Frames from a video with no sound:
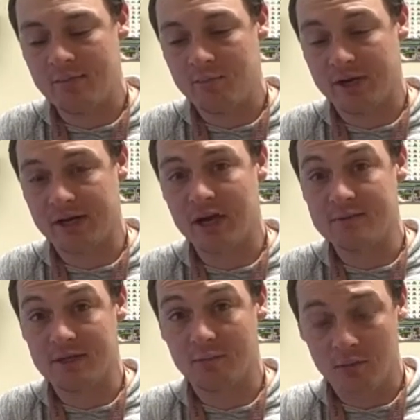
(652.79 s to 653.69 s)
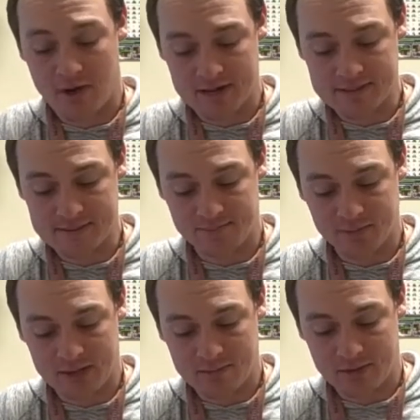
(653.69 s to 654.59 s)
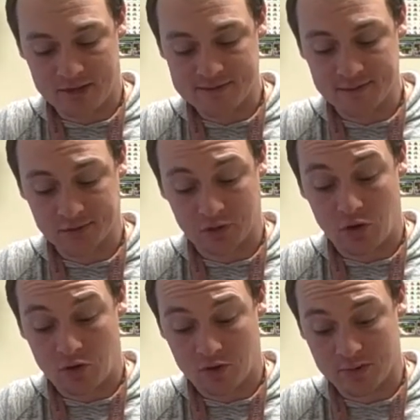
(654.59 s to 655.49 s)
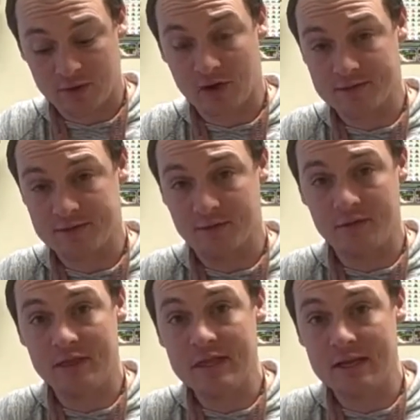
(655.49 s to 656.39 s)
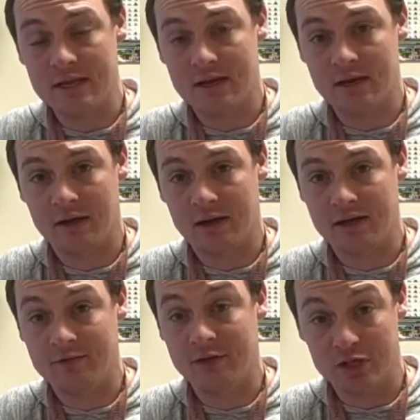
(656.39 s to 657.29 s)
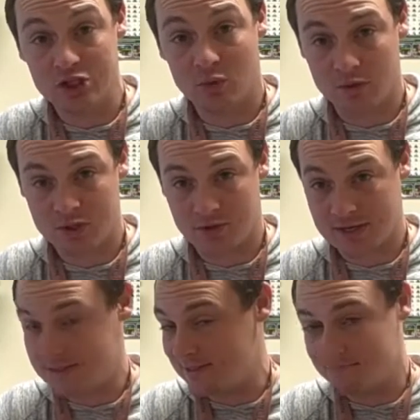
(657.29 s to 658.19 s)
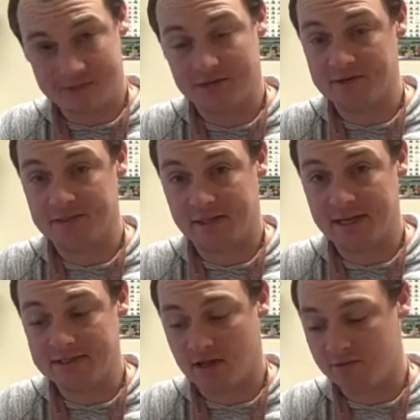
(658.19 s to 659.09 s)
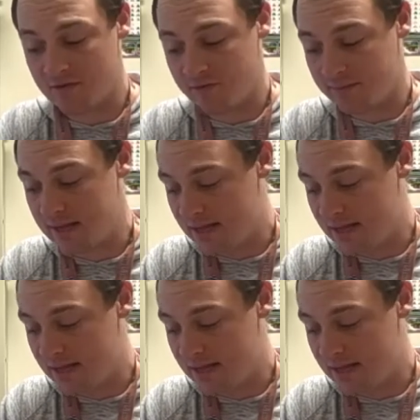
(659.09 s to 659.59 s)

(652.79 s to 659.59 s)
But it comes at a price. Because they're long and because they're thin, if you get short strikes, it tears the legs off of them.